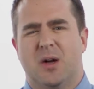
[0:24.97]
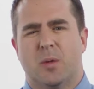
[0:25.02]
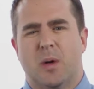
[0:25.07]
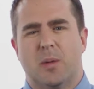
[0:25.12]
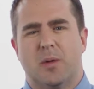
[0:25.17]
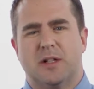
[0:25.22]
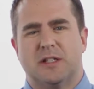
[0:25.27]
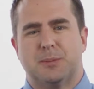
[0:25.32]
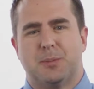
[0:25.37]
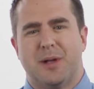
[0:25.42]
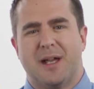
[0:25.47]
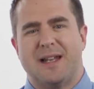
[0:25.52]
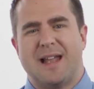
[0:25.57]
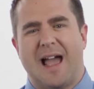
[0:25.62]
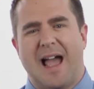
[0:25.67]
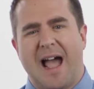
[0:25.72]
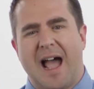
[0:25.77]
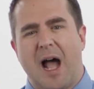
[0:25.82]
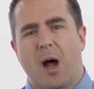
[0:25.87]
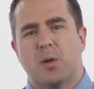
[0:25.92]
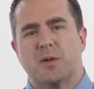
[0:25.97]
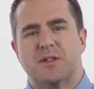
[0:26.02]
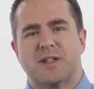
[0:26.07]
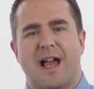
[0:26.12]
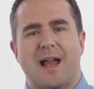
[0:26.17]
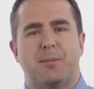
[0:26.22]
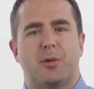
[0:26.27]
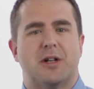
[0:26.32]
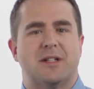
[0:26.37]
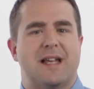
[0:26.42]
We'll explain how
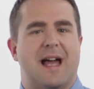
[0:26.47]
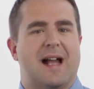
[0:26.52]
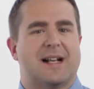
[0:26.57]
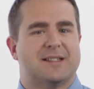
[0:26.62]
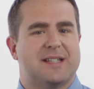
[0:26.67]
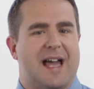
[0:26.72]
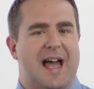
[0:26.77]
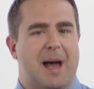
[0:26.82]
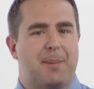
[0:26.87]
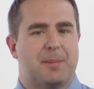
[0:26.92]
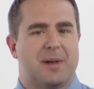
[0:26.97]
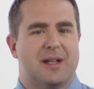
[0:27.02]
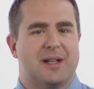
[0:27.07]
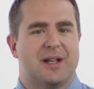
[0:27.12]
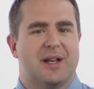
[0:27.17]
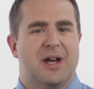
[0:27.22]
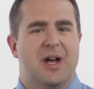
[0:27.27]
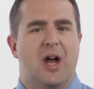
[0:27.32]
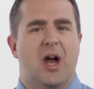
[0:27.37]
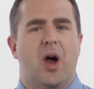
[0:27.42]
cyber attacks happen,